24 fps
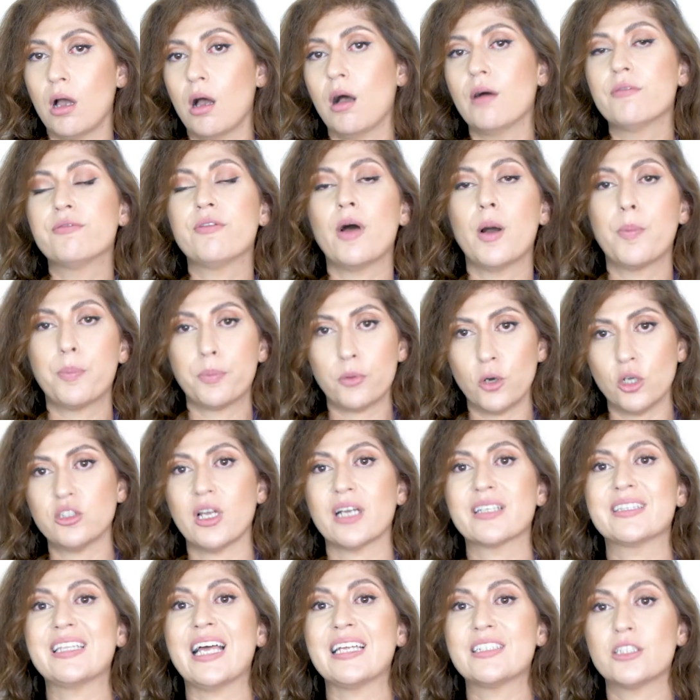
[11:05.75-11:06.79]
of a
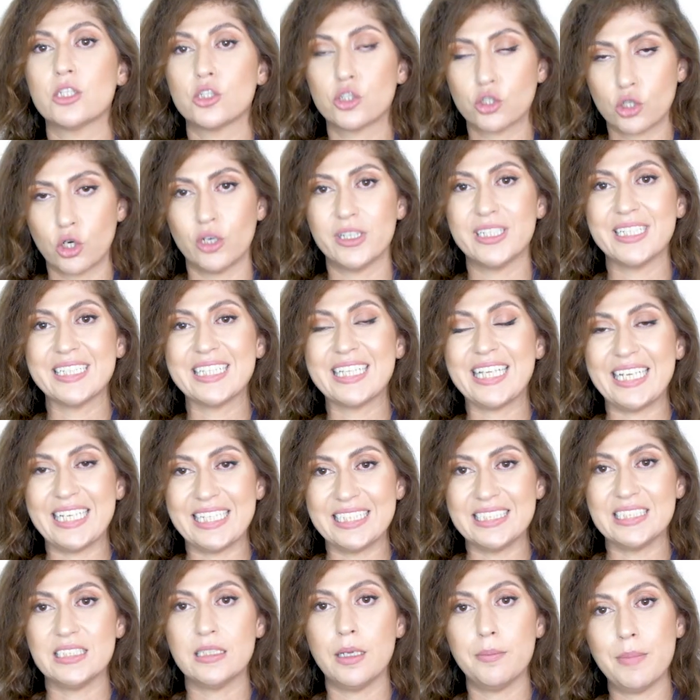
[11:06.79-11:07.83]
product that is currently
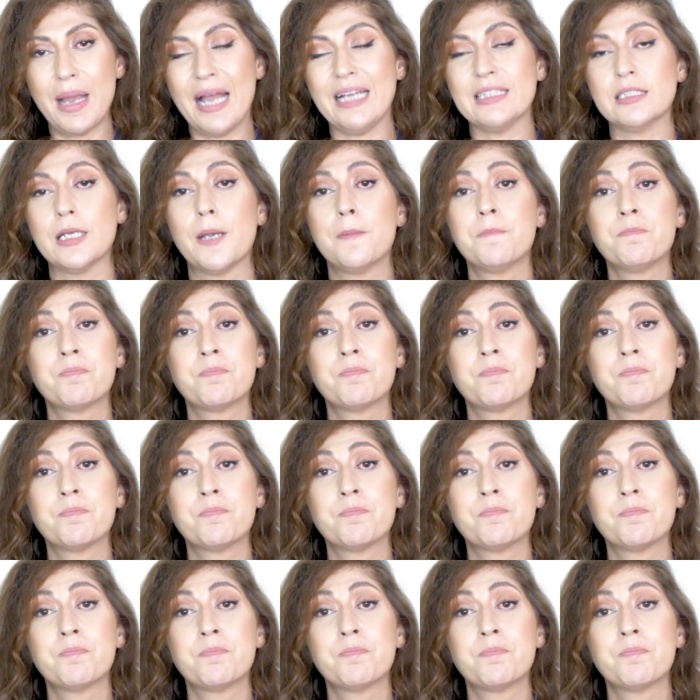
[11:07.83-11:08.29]
in demand.